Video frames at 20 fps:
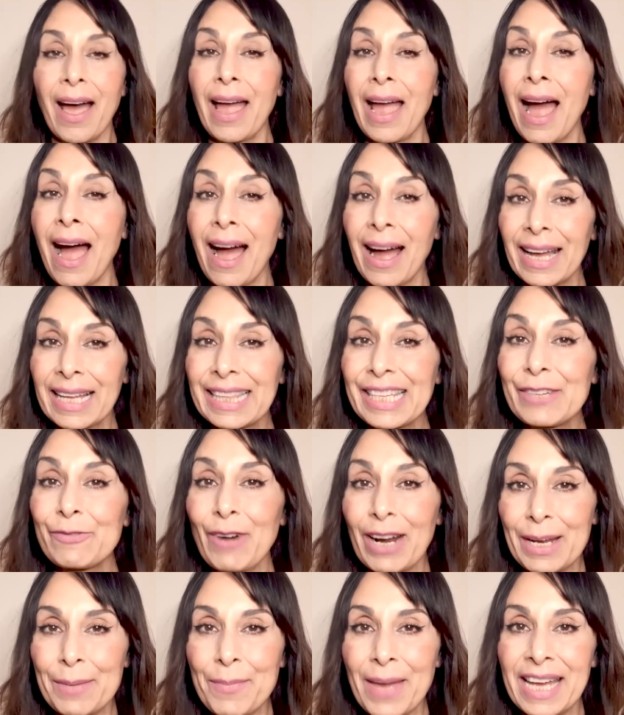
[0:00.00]
highly
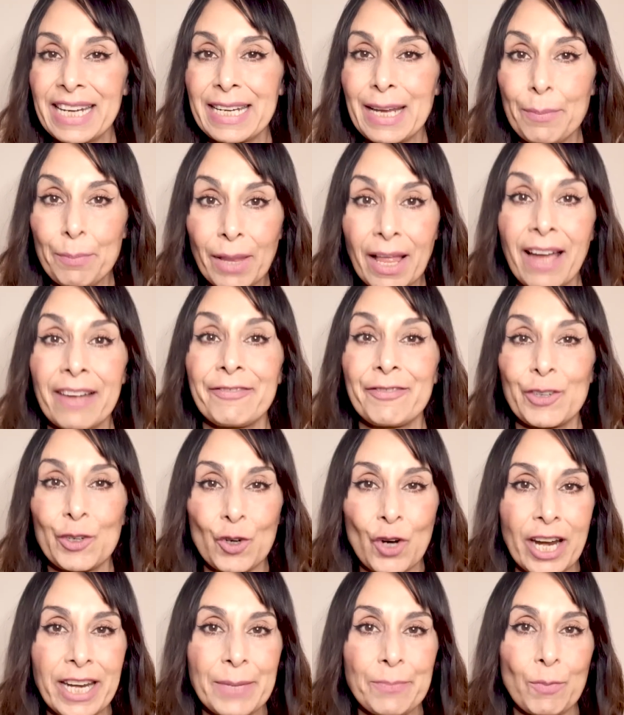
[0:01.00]
recommend applying for
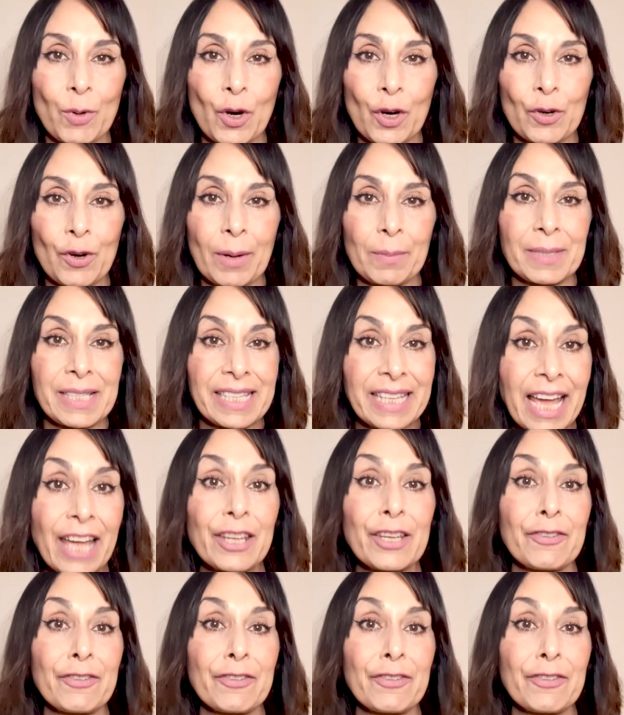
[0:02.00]
training programs to get your